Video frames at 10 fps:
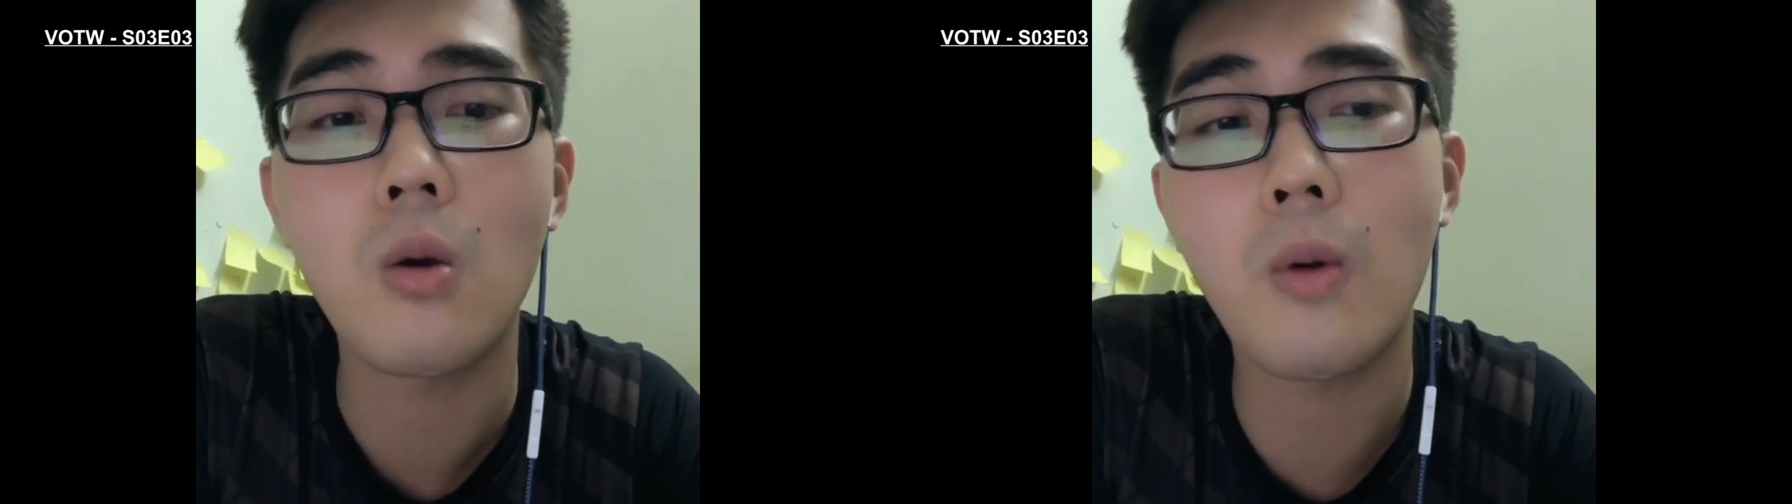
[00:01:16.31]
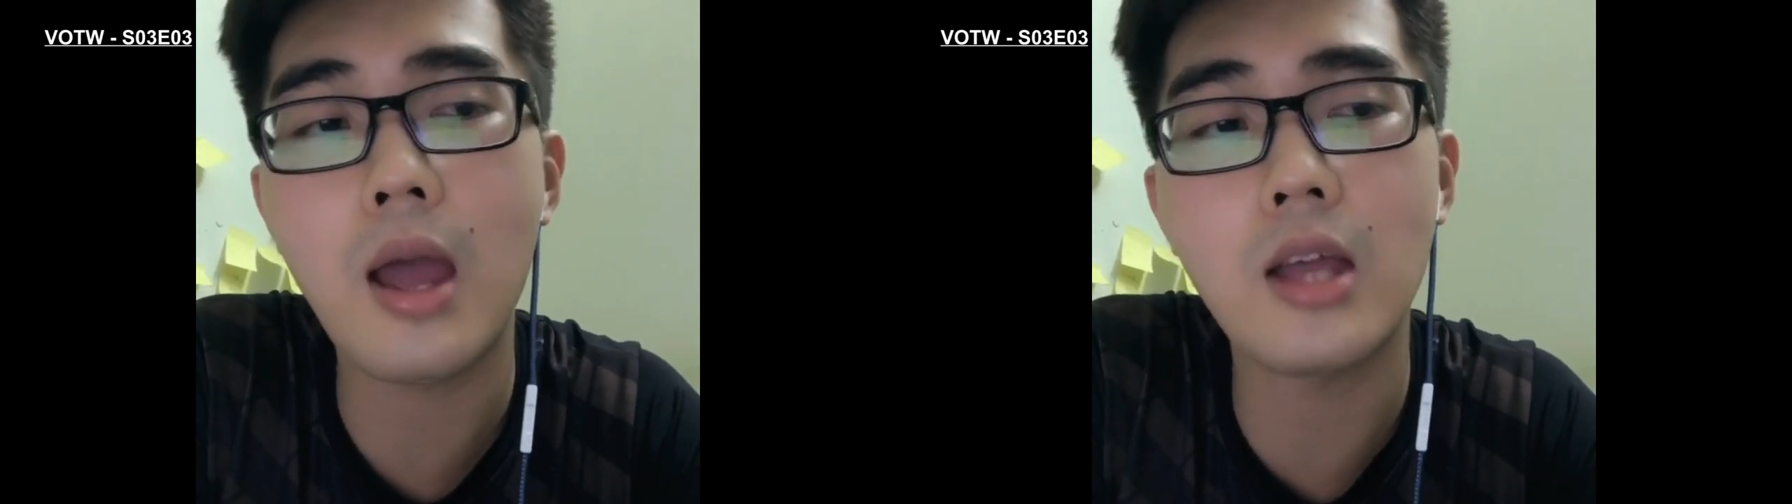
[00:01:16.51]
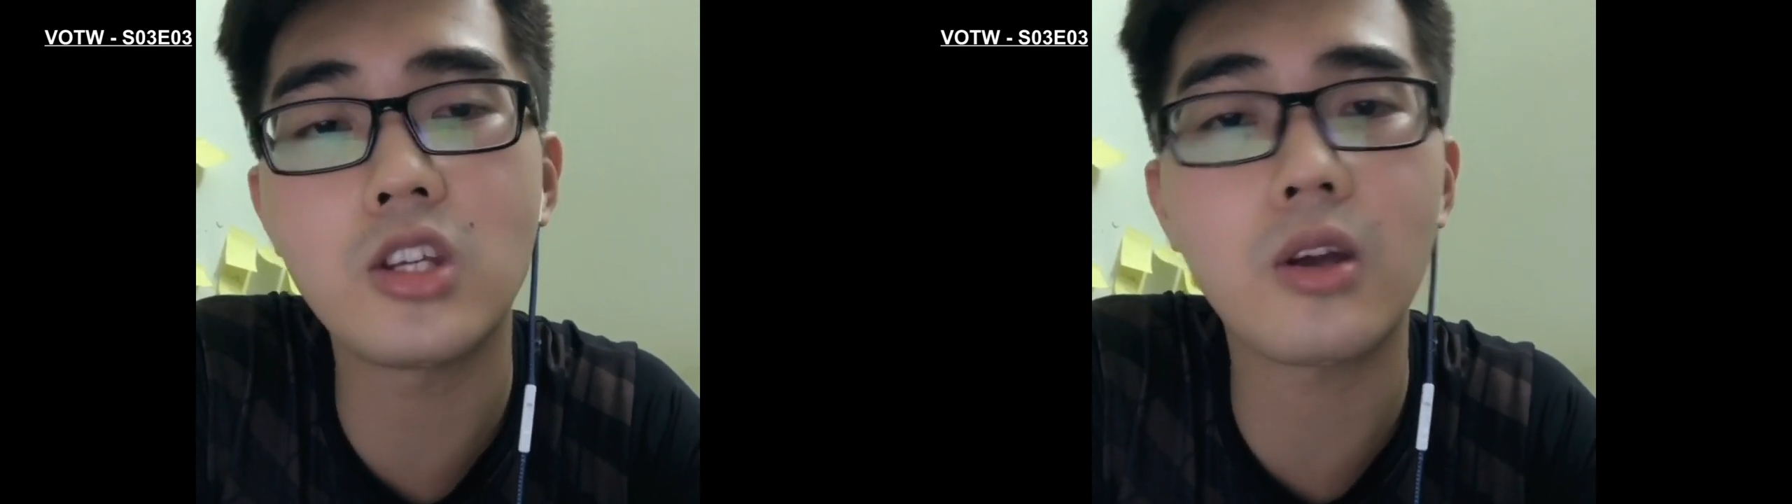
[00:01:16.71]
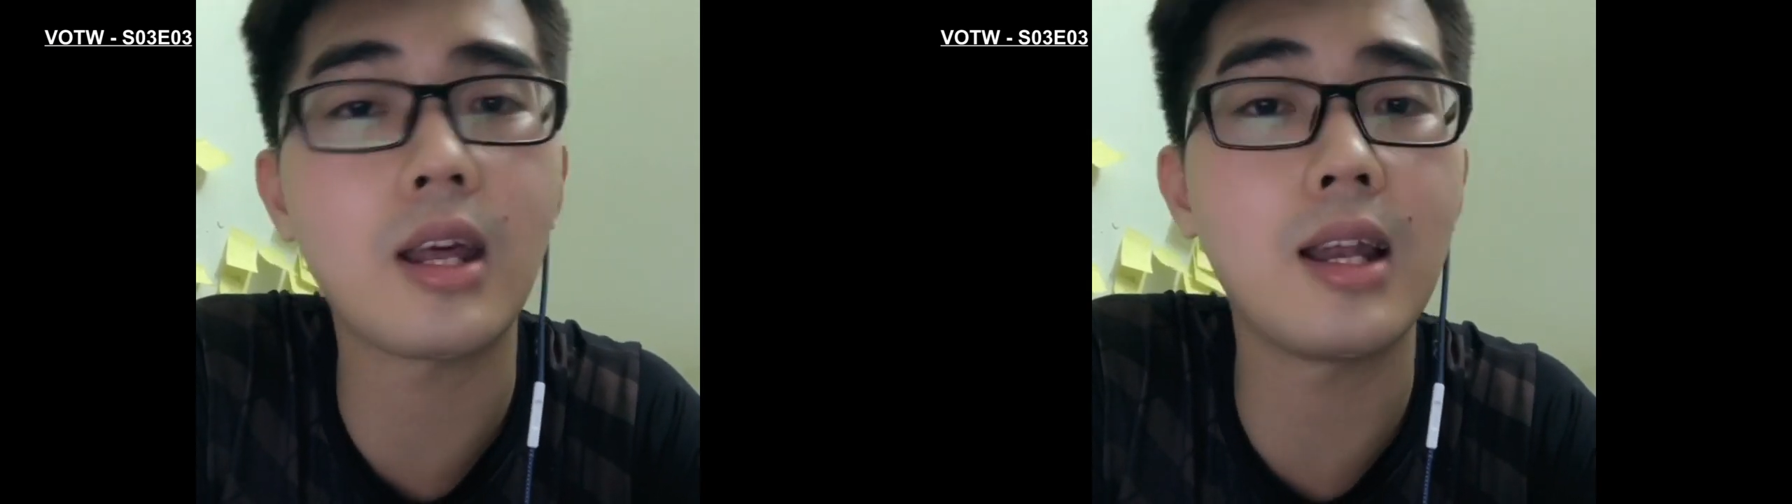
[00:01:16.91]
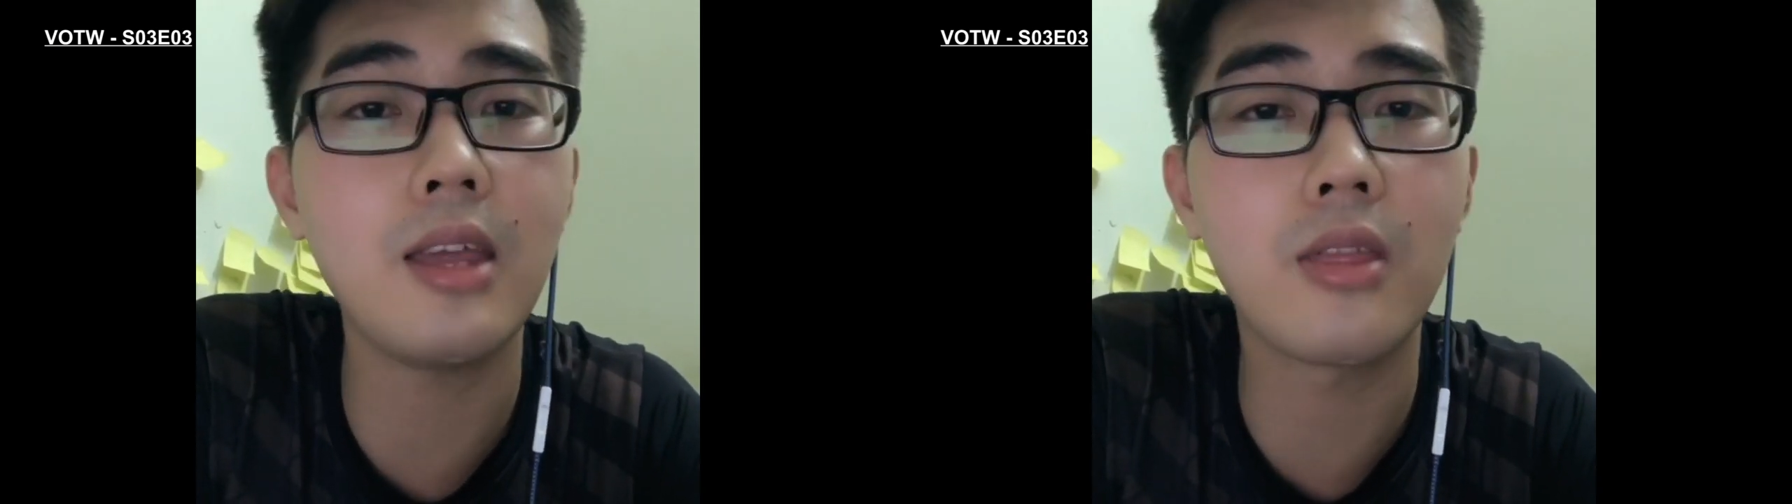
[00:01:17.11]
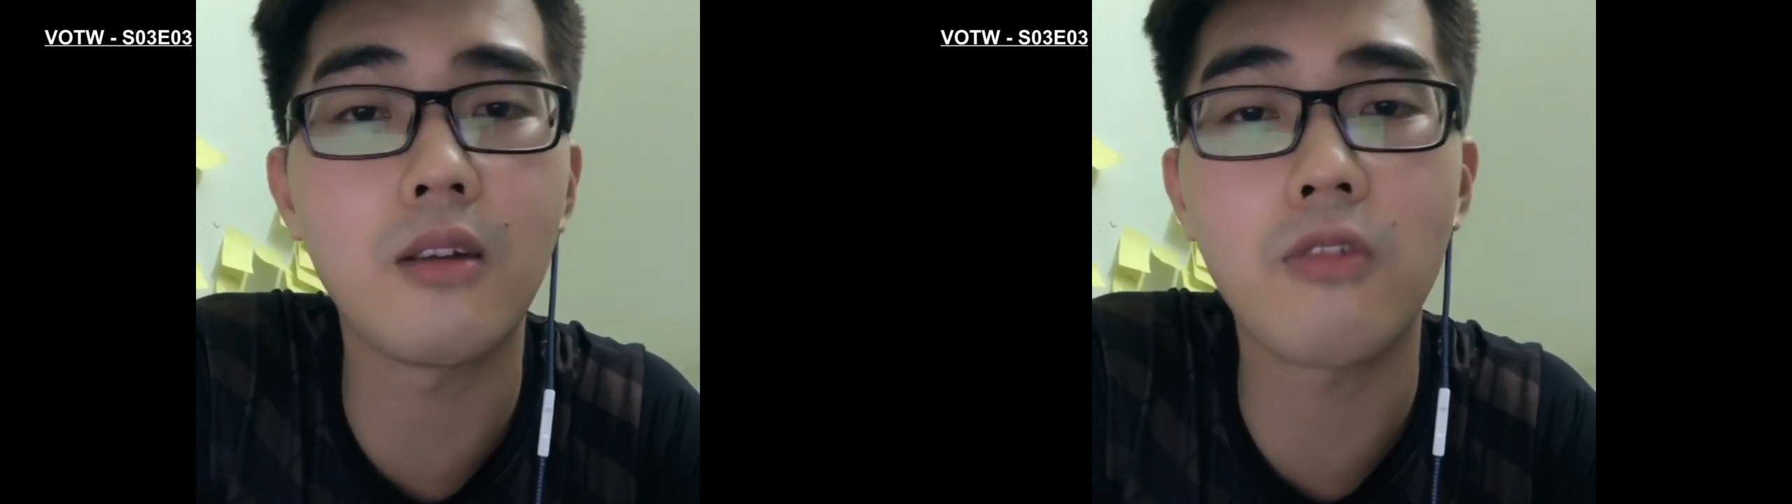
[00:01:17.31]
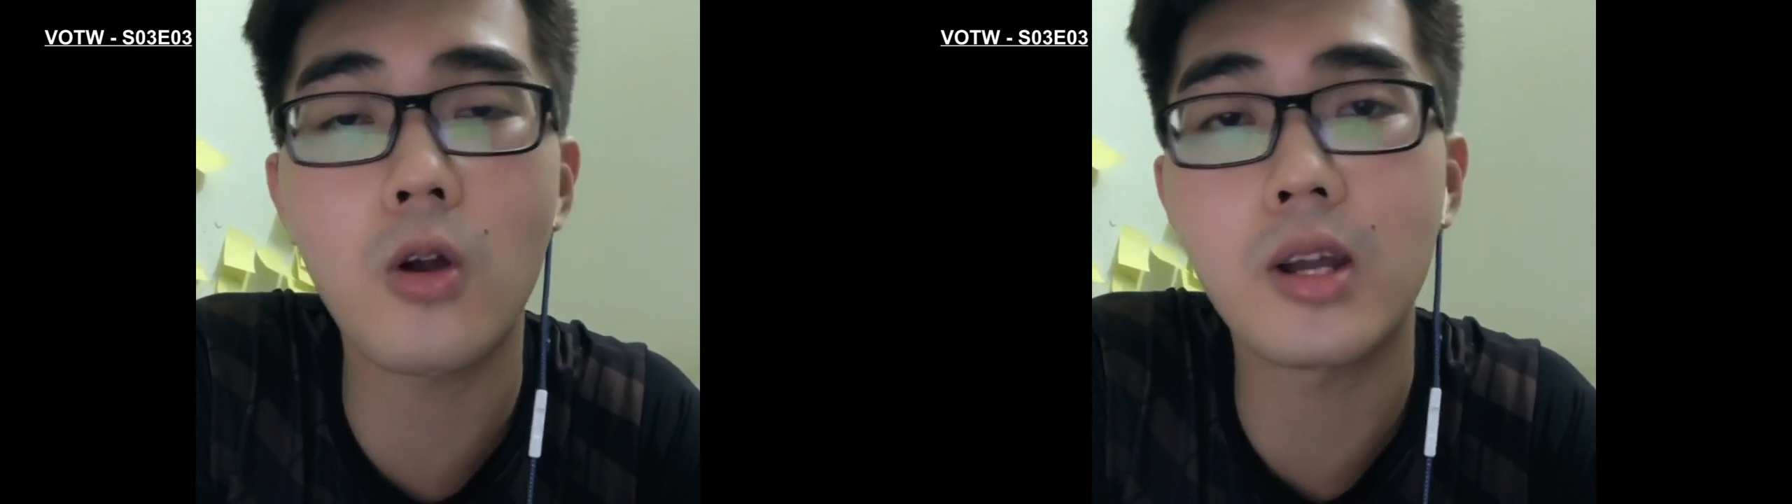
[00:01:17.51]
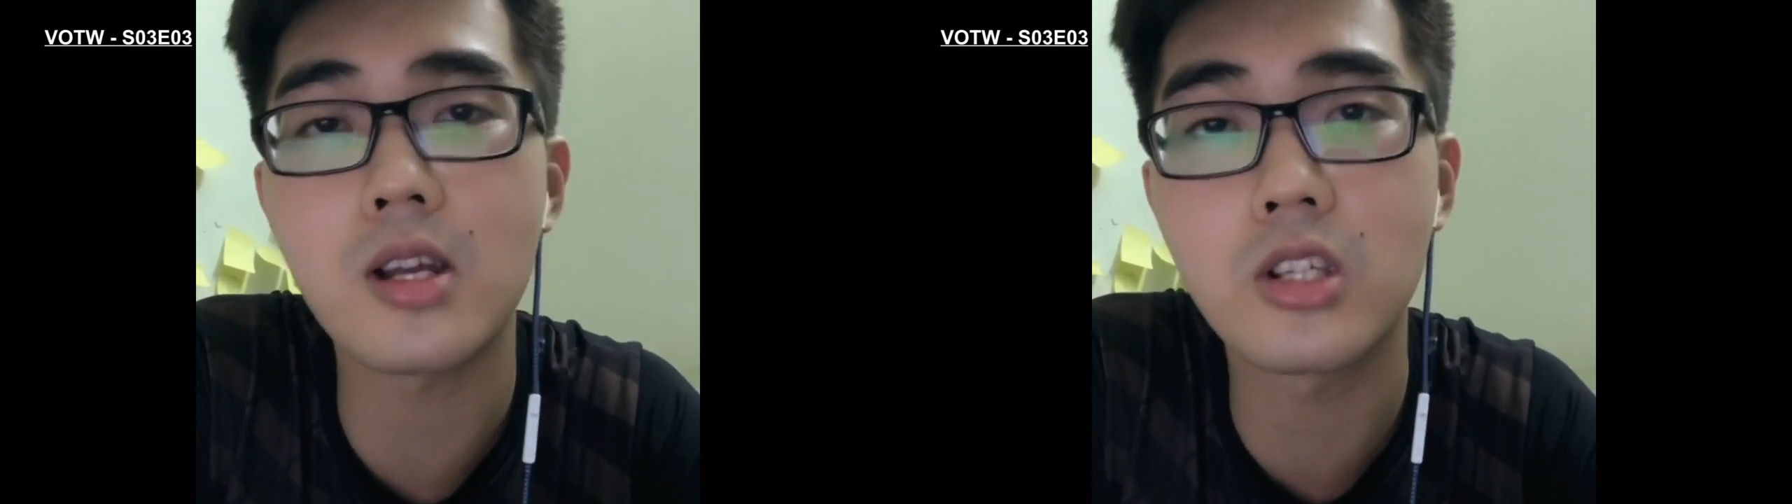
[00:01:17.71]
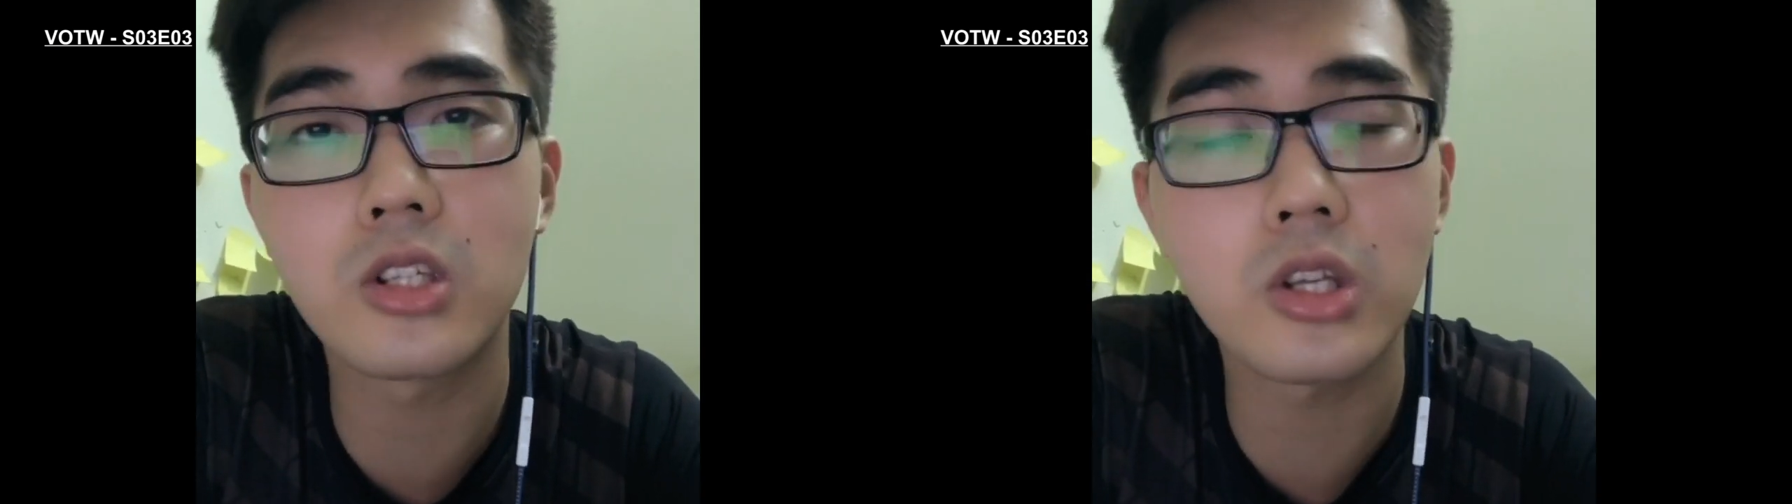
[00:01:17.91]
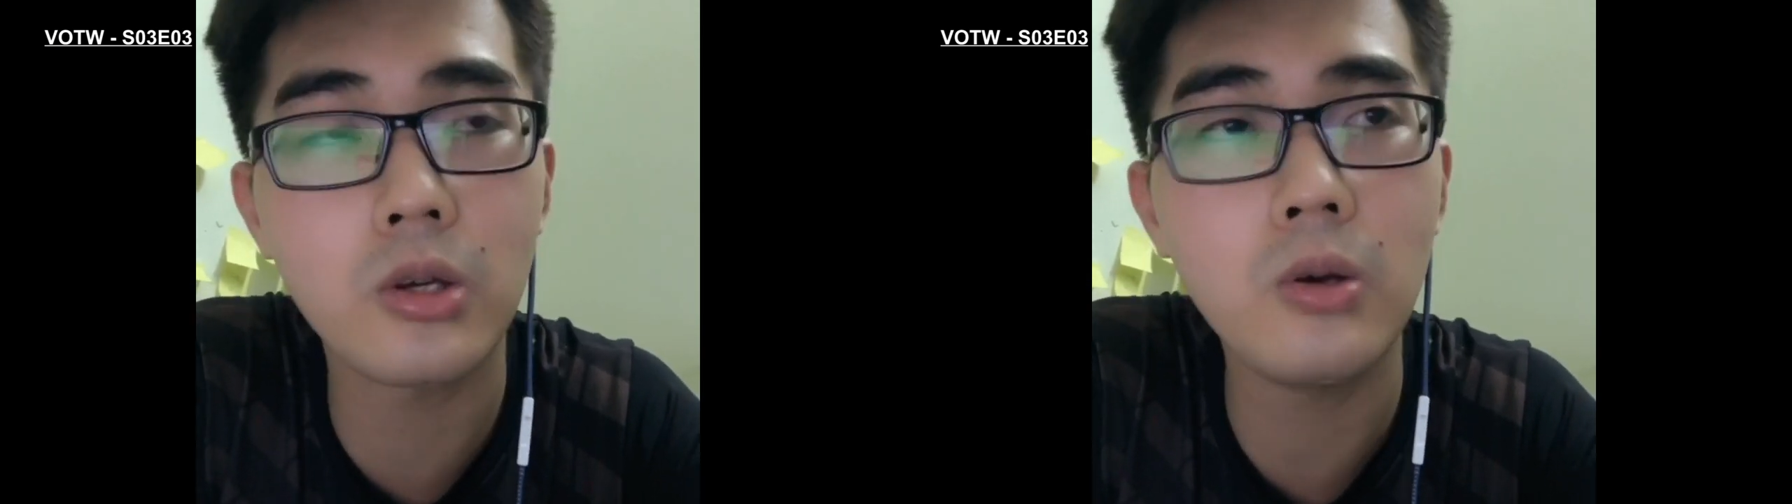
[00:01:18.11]
where you're gonna lead the foreigners
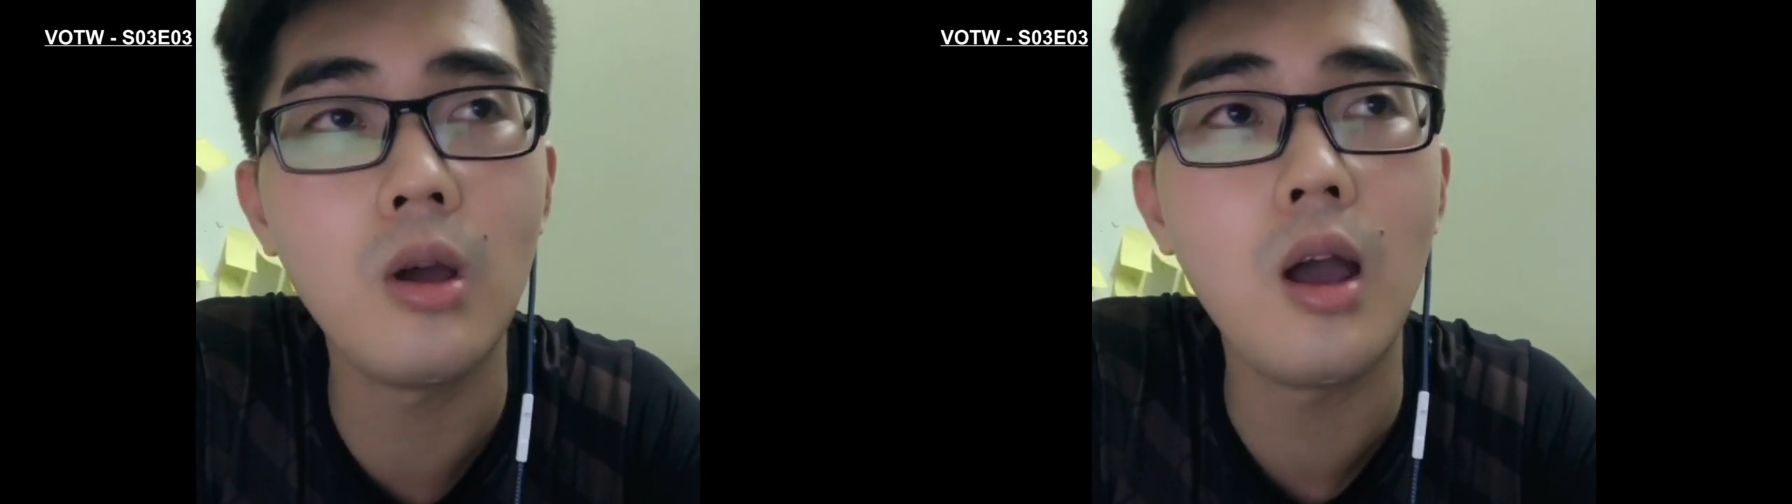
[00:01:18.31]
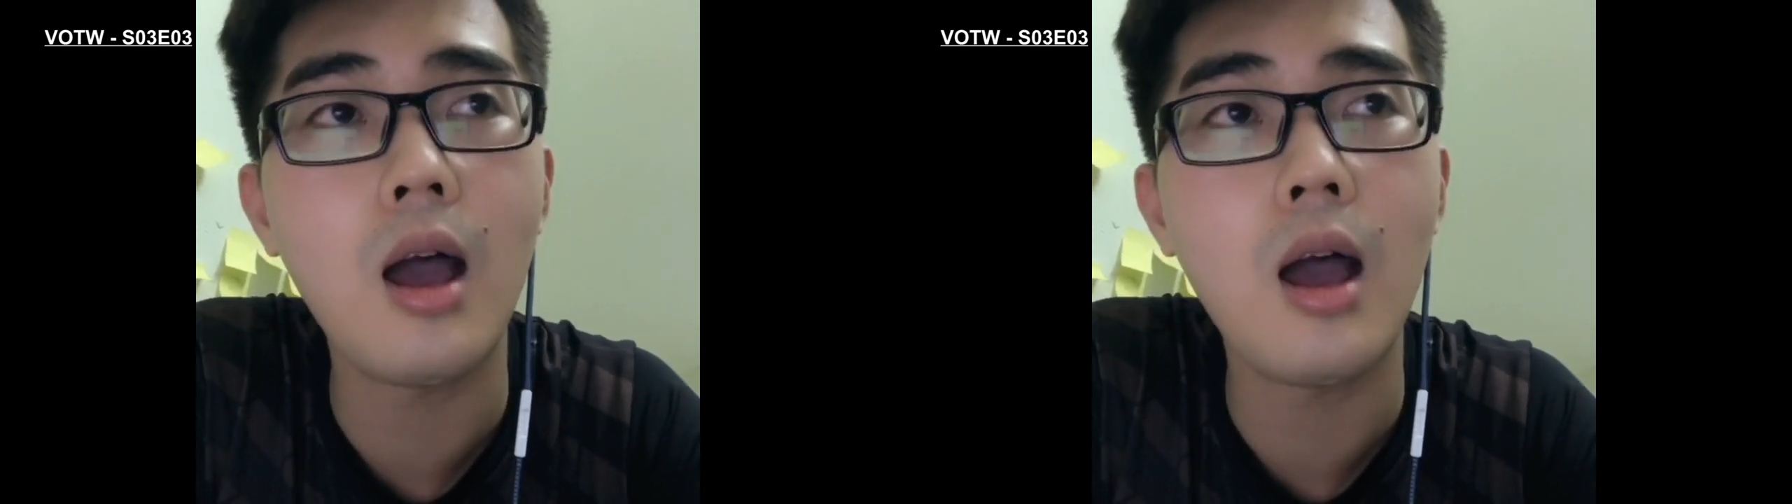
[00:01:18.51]
to.